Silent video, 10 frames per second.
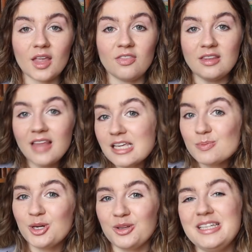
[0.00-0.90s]
Then last
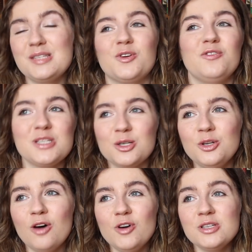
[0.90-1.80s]
but not least for physical
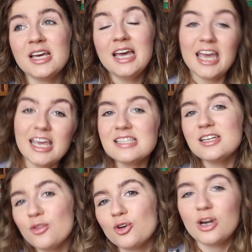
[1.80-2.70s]
novels is
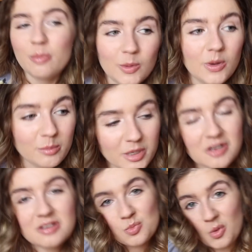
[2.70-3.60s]
another creepy one,
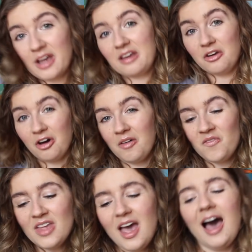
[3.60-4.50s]
because why
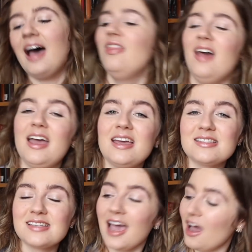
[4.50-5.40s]
not? And that
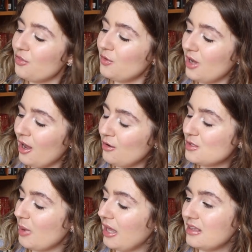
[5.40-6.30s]
is Catherine
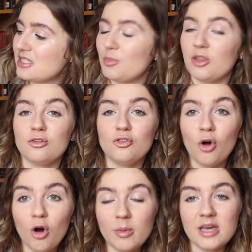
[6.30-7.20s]
House by Elizabeth
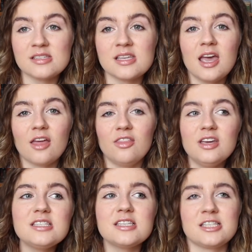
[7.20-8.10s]
Thomas.
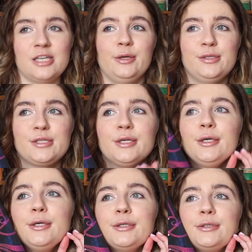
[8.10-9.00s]
This sounds
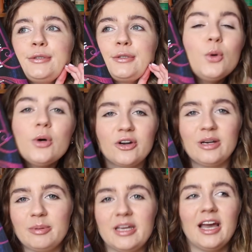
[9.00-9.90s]
so
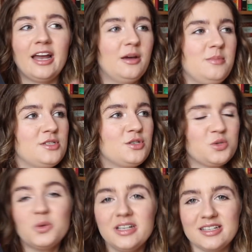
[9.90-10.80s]
creepy and I'm
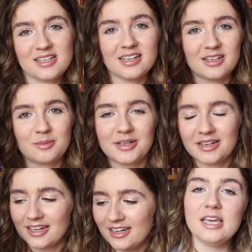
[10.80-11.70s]
so excited
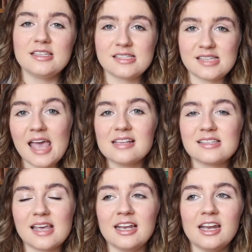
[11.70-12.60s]
about it. It's
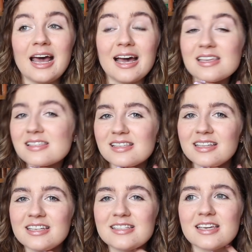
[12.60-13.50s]
set in an
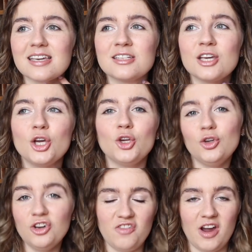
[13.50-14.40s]
isolated
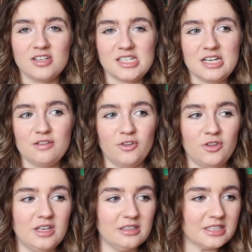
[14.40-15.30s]
university for
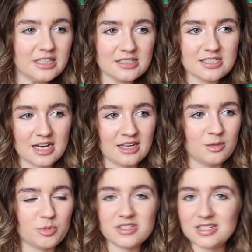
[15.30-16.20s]
the elite
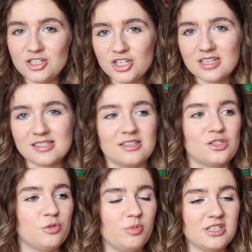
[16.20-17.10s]
and prestigious and
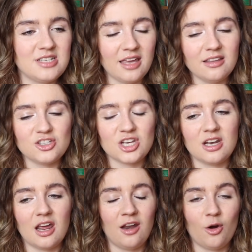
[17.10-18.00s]
super
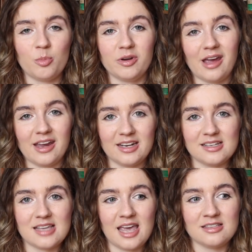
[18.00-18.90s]
intelligent, and our
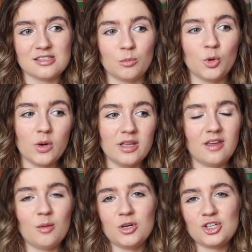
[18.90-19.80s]
protagonist ends up going
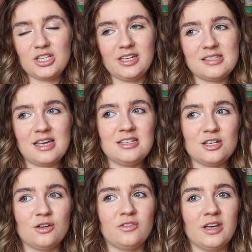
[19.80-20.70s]
there because she likes the
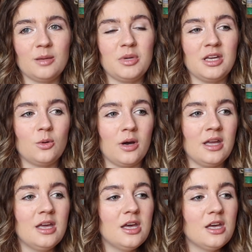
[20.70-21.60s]
idea of like being quite,